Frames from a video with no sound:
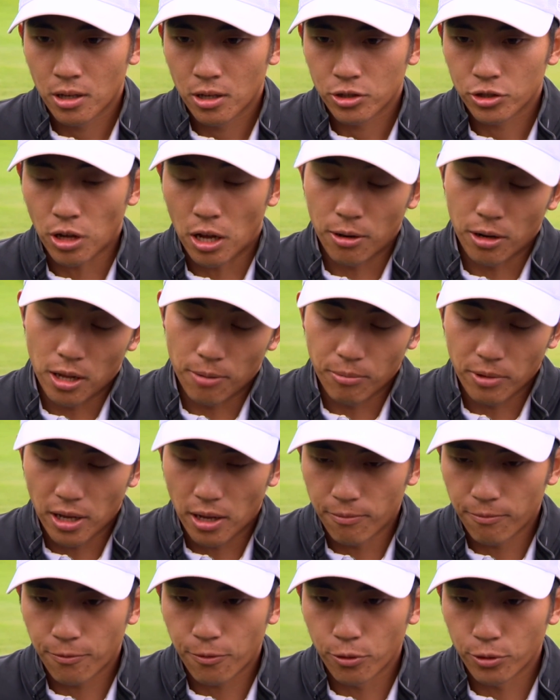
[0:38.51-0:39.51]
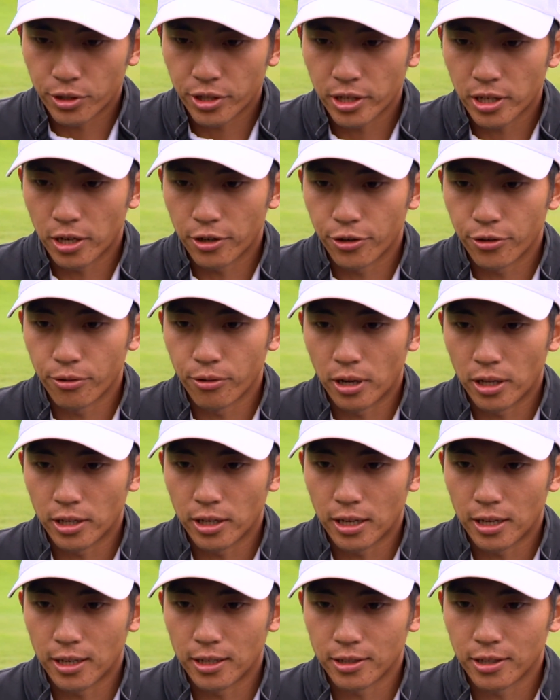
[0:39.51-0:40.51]
so I, I, mean, I'm 14. I knew I,
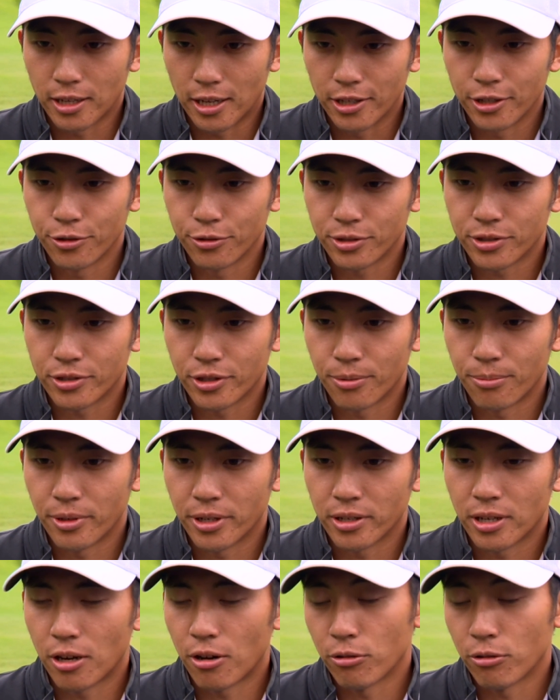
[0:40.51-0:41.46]
I, I need to start making.